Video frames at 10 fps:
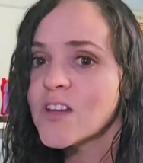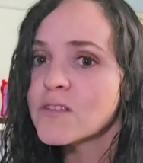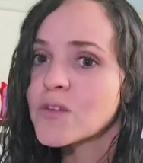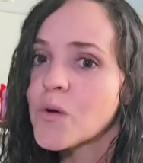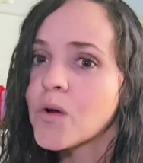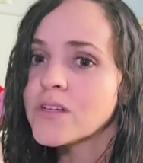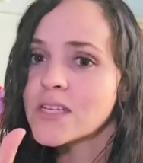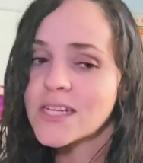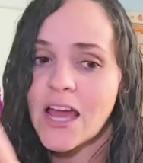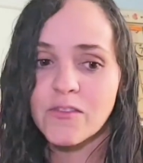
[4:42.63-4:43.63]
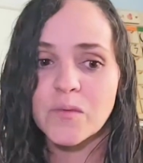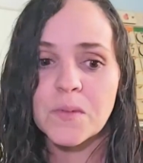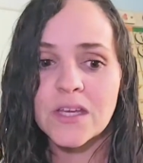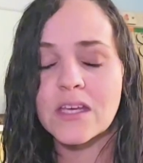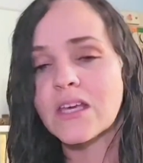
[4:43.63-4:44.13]
day of school. It doesn't have to
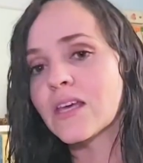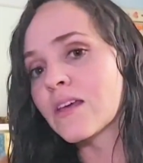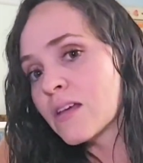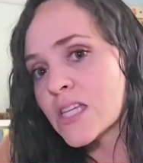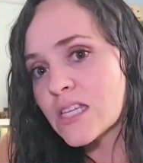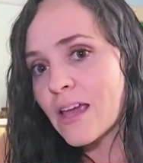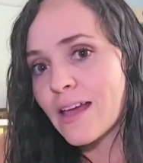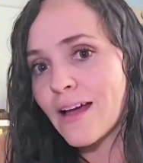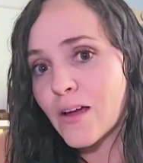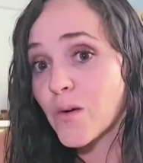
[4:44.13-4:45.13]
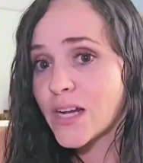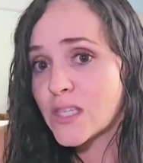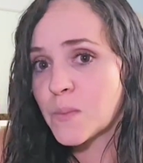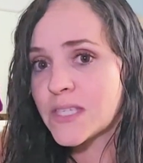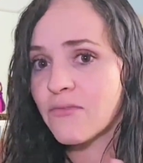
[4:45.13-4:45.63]
be
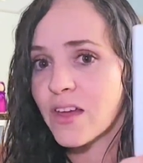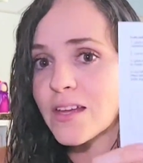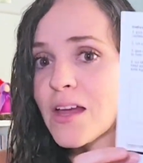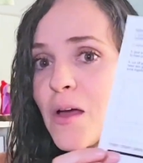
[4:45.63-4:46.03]
grade specific.